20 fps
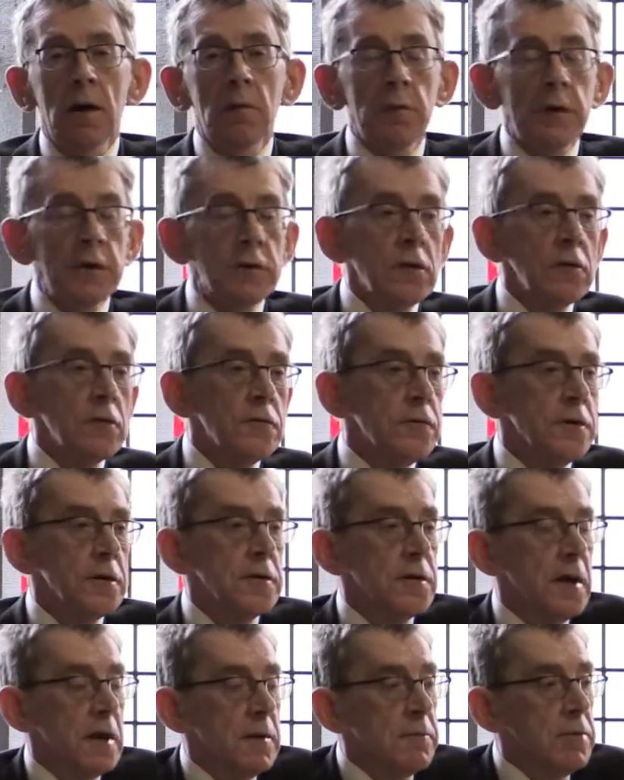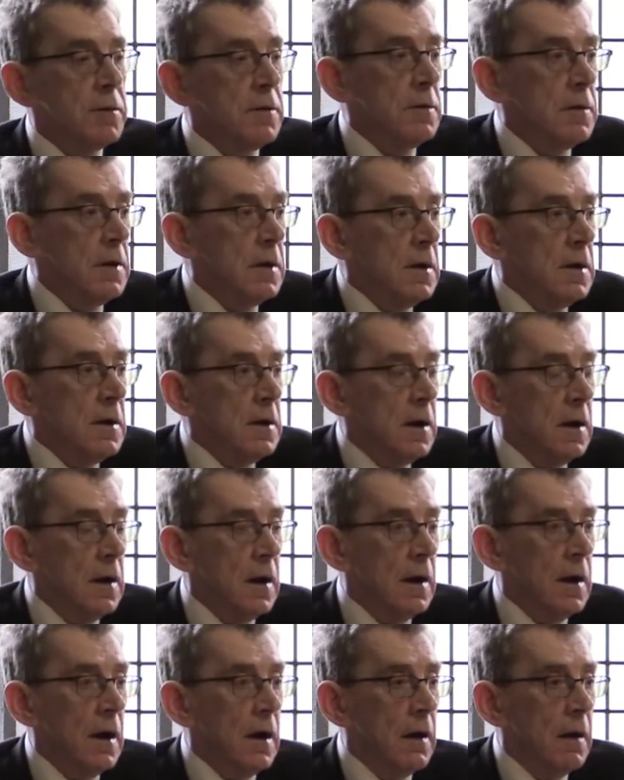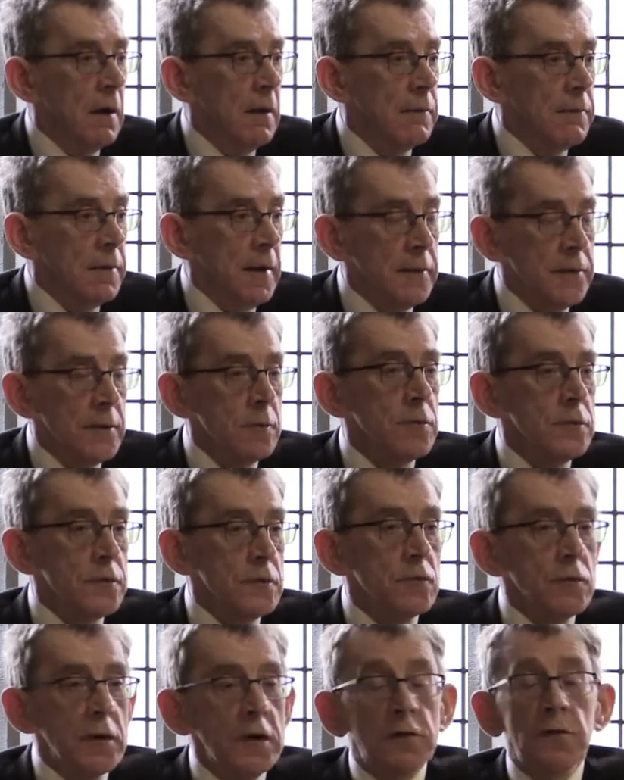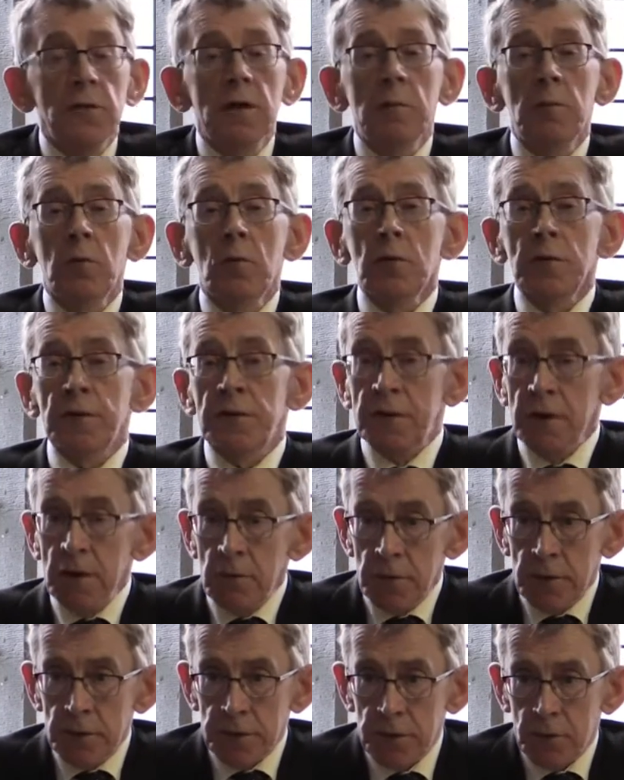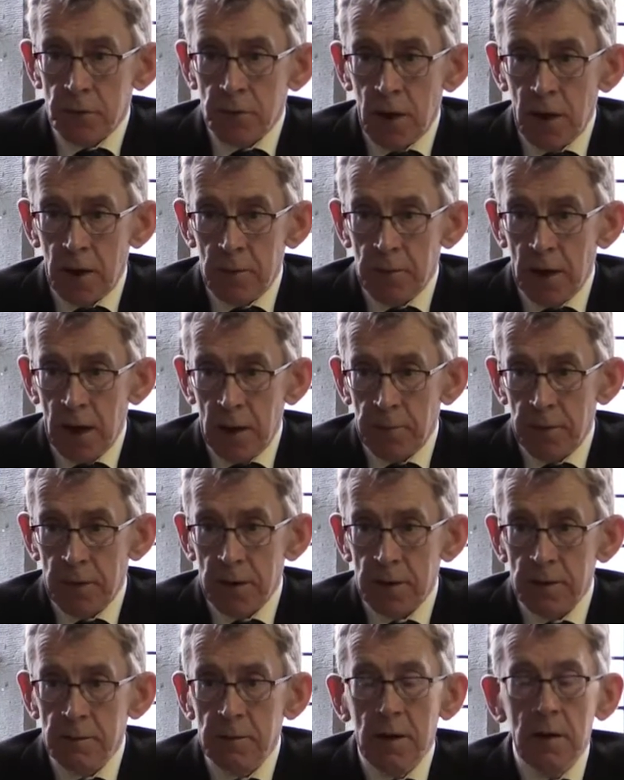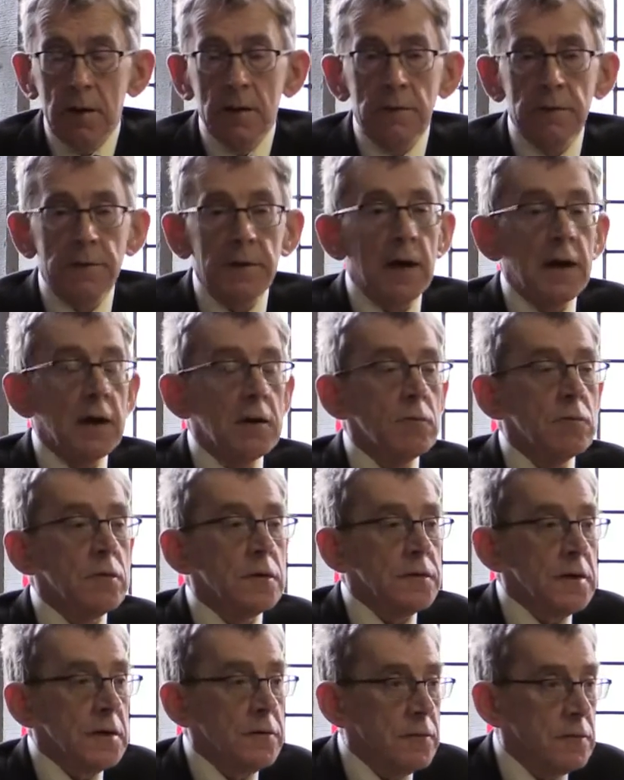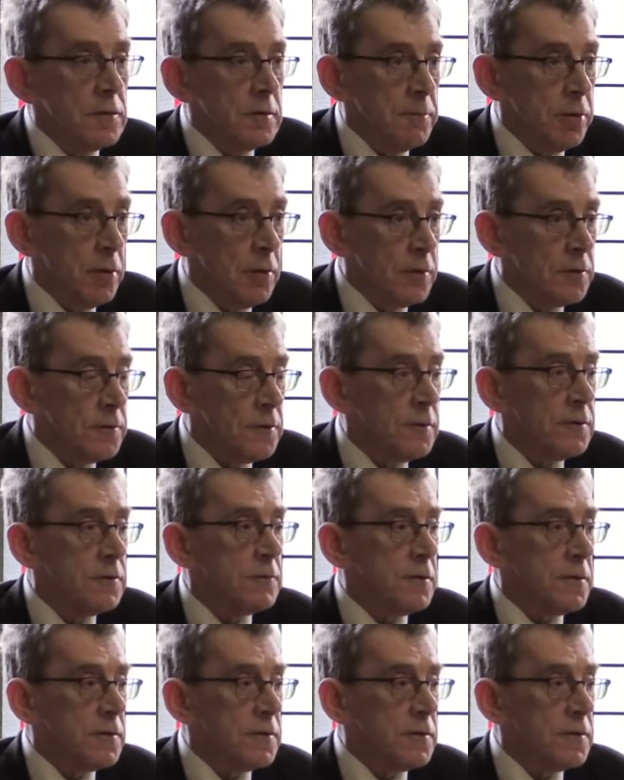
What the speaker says: We know, for example, that there was a great deal more serious crime happening than was ever reported,